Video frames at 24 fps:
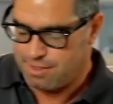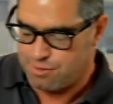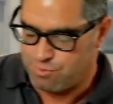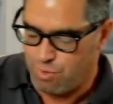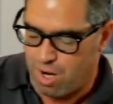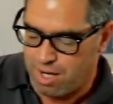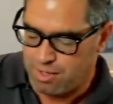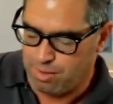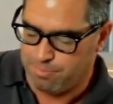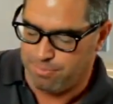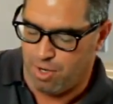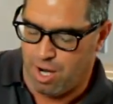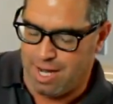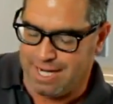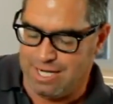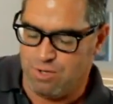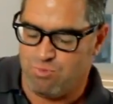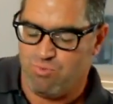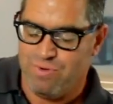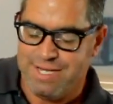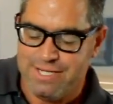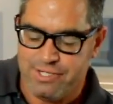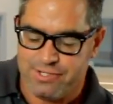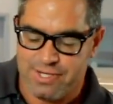throttle
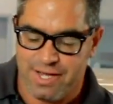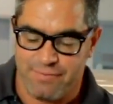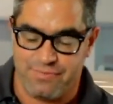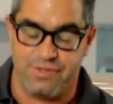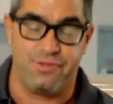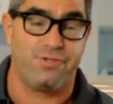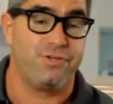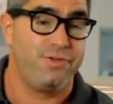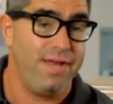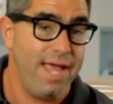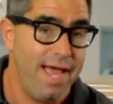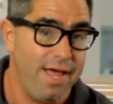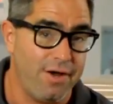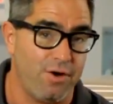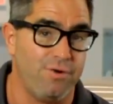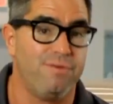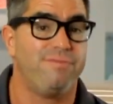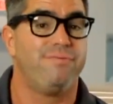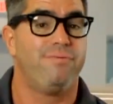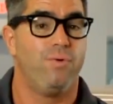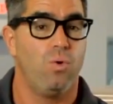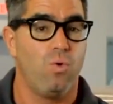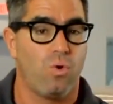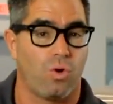body reset the
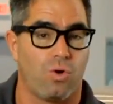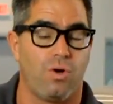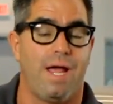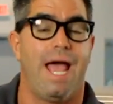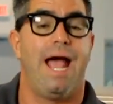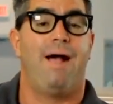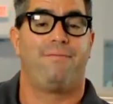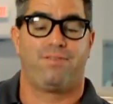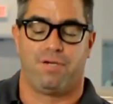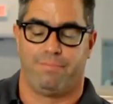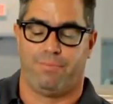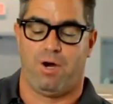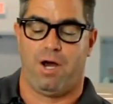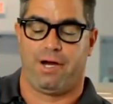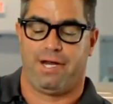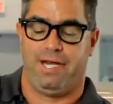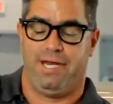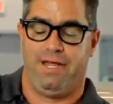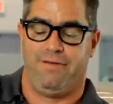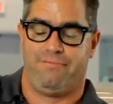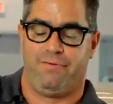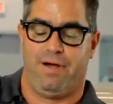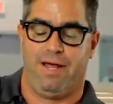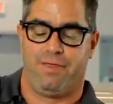standard for
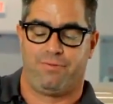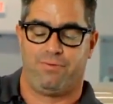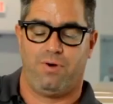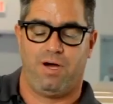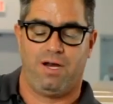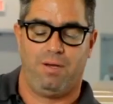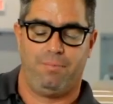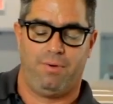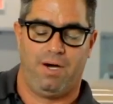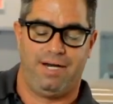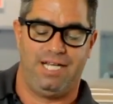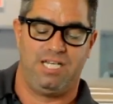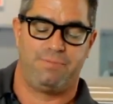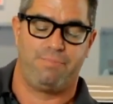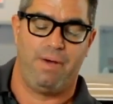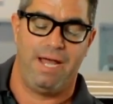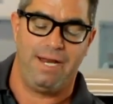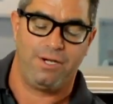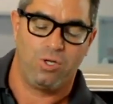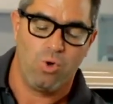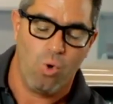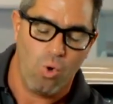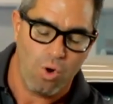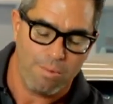aftermarket EFI throttle bodies
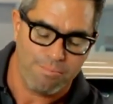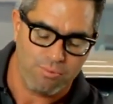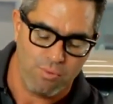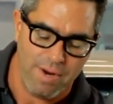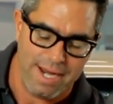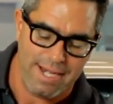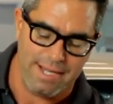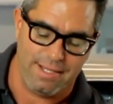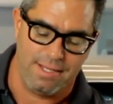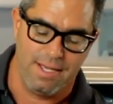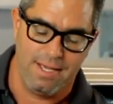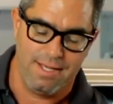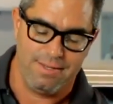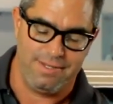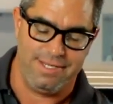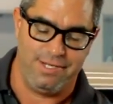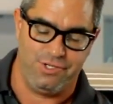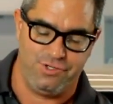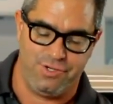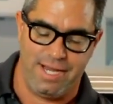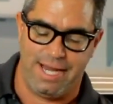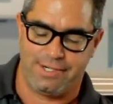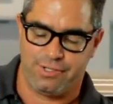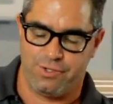by incorporating the
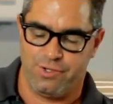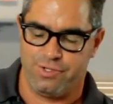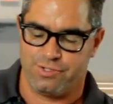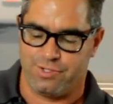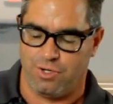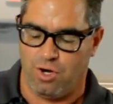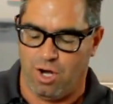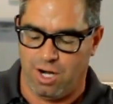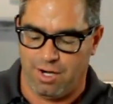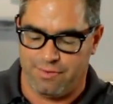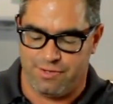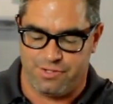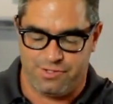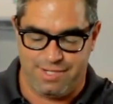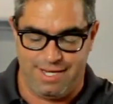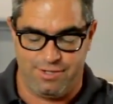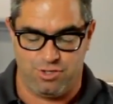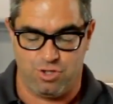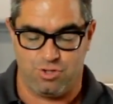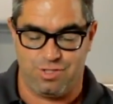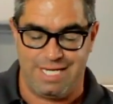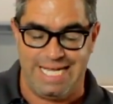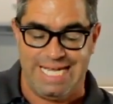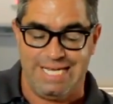injectors and all of the
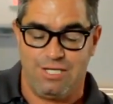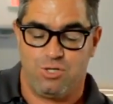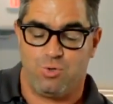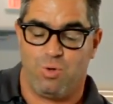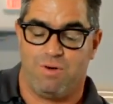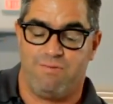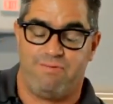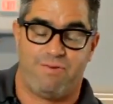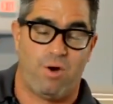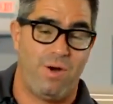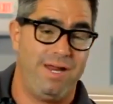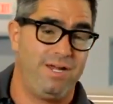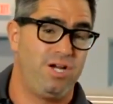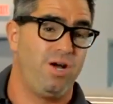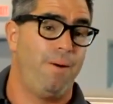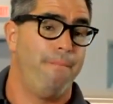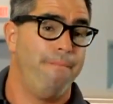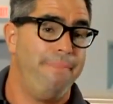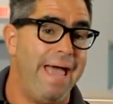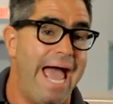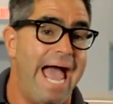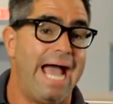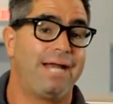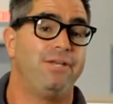sensors into a very
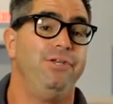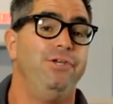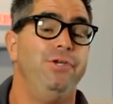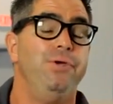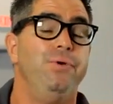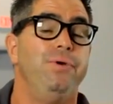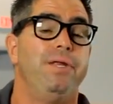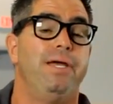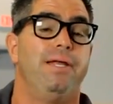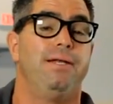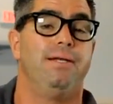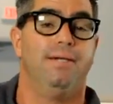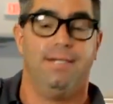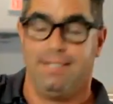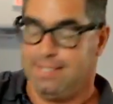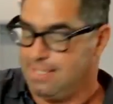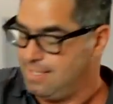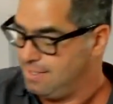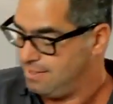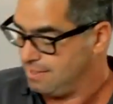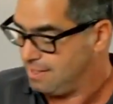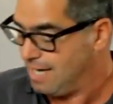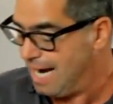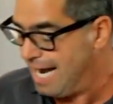compact unit,
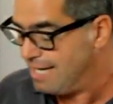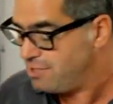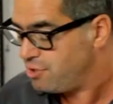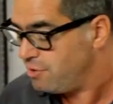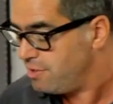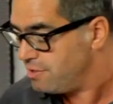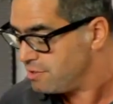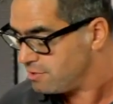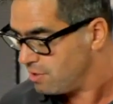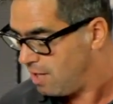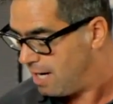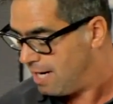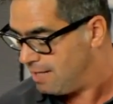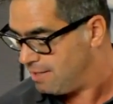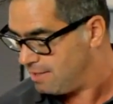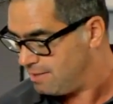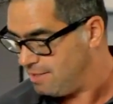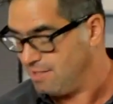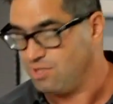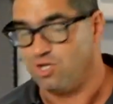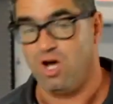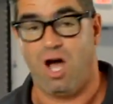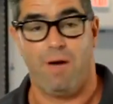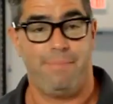the guys who designed
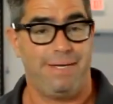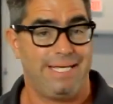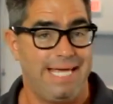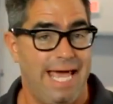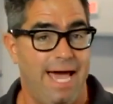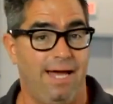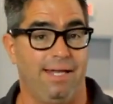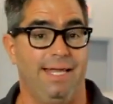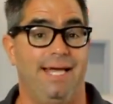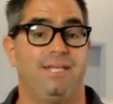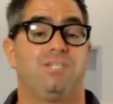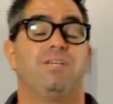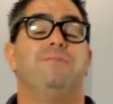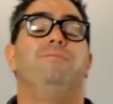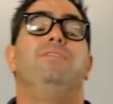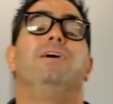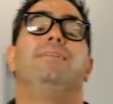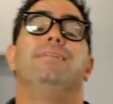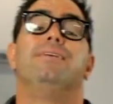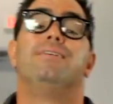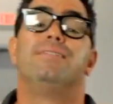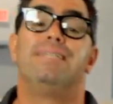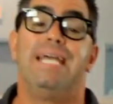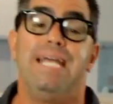the Atomic LS have
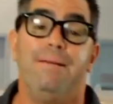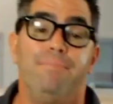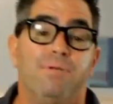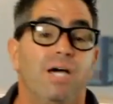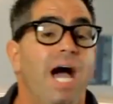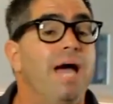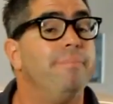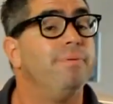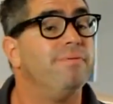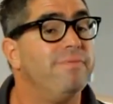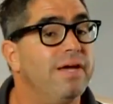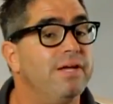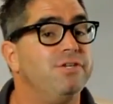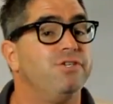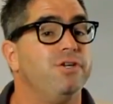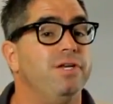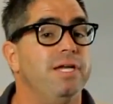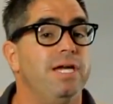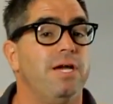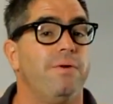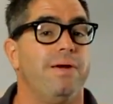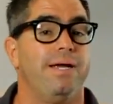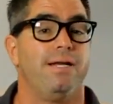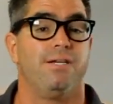done the same type of
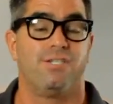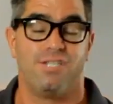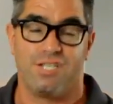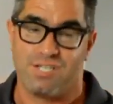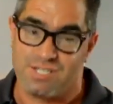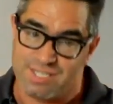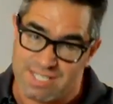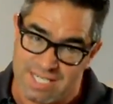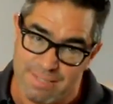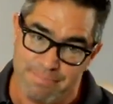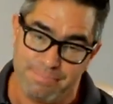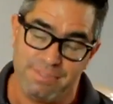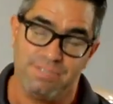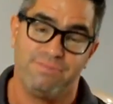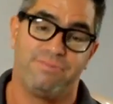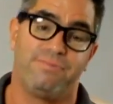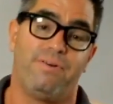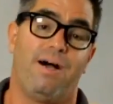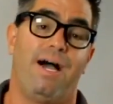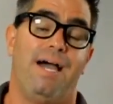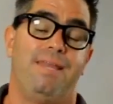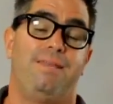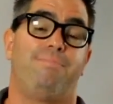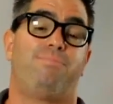engineering to
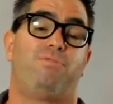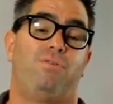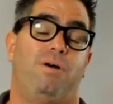simplify the